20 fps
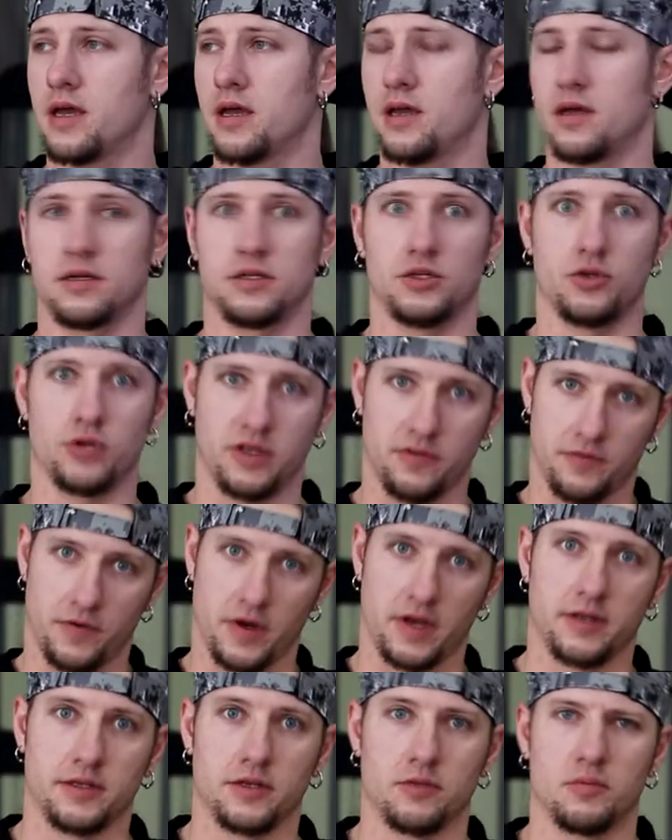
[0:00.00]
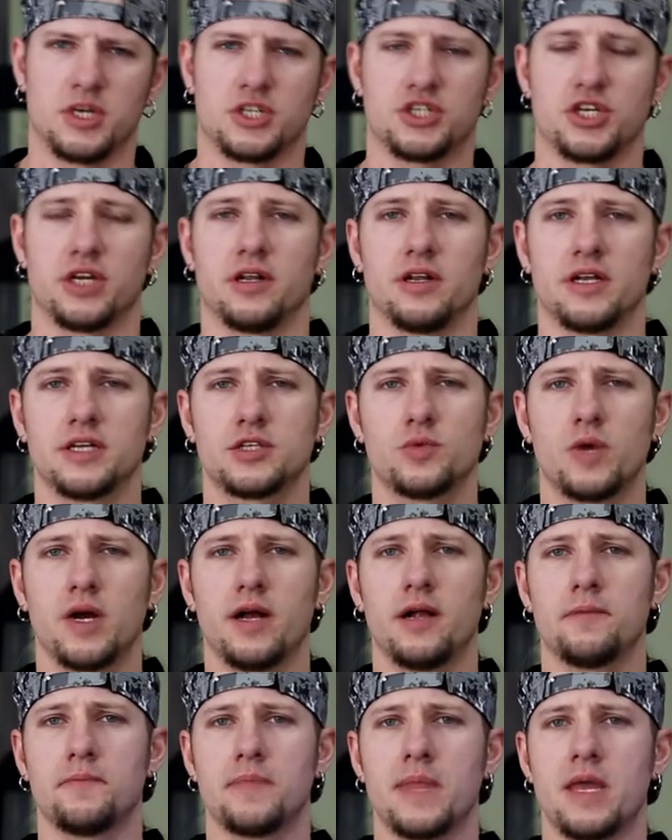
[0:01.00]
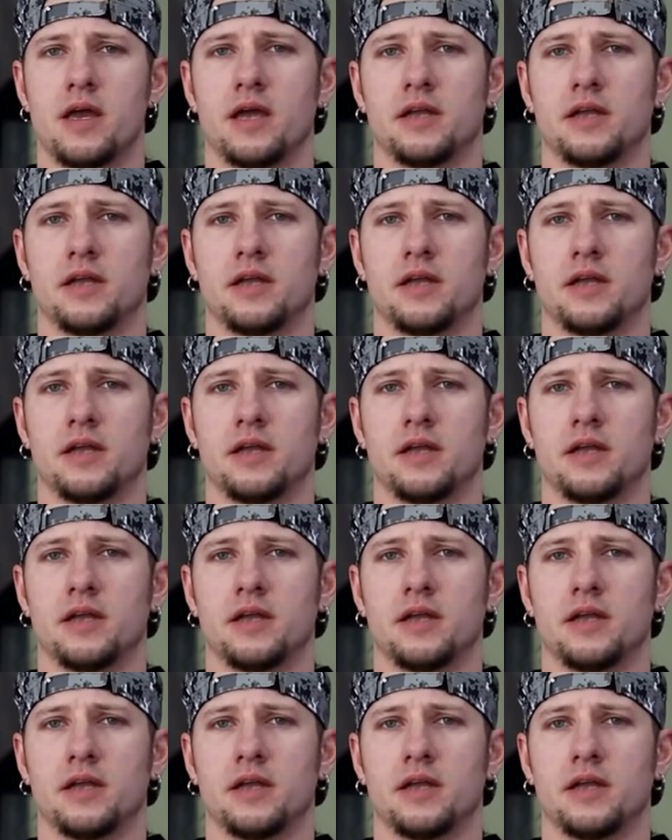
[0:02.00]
and you can find it on my channel as well.